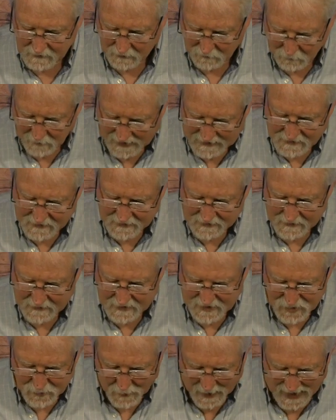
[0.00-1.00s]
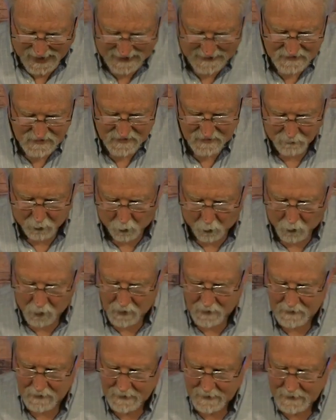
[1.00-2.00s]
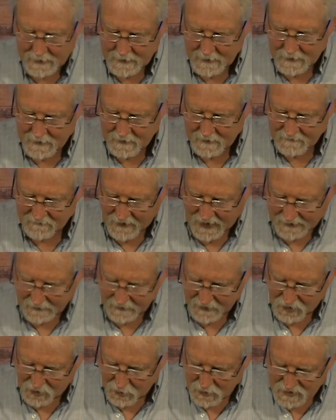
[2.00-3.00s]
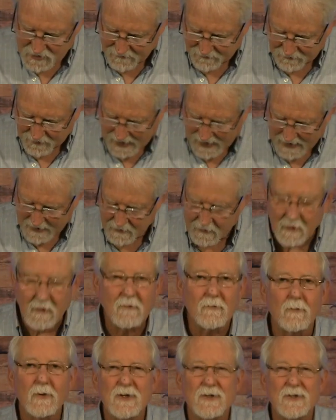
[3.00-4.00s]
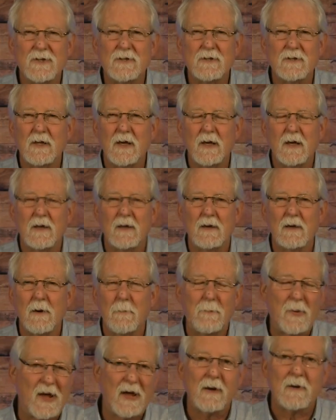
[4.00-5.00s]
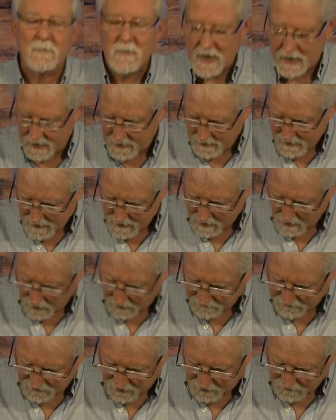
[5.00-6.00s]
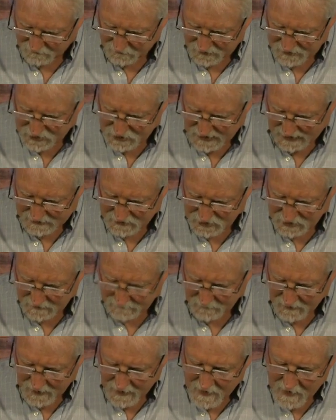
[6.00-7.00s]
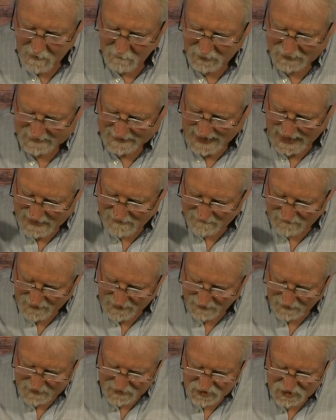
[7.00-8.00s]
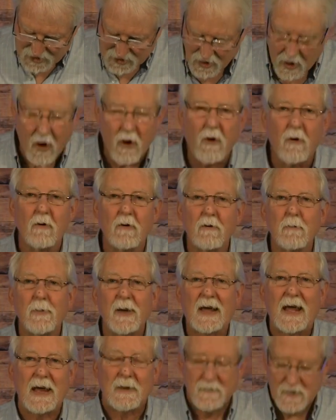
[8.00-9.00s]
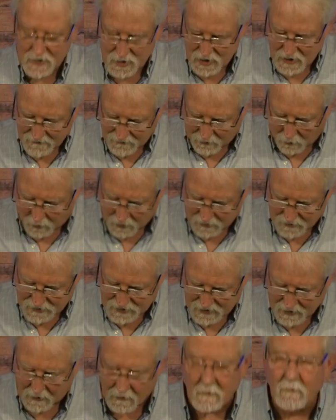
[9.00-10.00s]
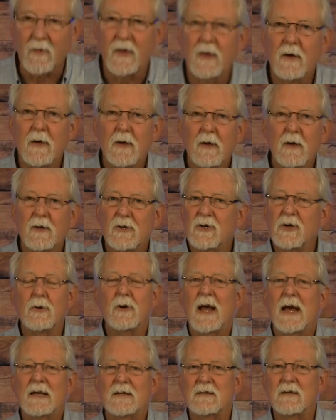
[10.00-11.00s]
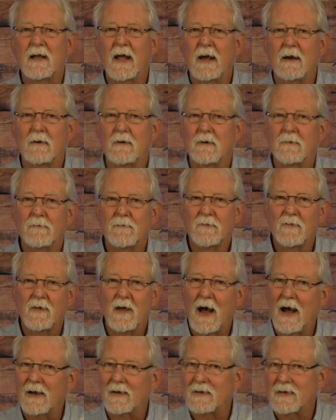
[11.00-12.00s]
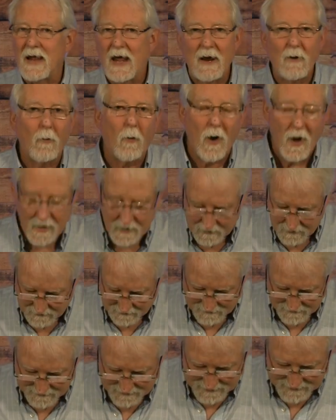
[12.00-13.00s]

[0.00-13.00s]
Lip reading: arrested, despised, abhorred, finally crucified, which is the epitome of rejection. But that very stone became the chief cornerstone. 2 days later, on day one,